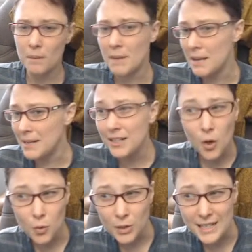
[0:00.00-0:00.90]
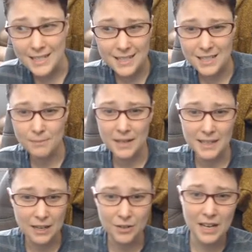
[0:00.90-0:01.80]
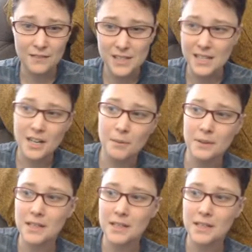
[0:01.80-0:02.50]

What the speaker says: maybe no reasons, depending how they have it set up.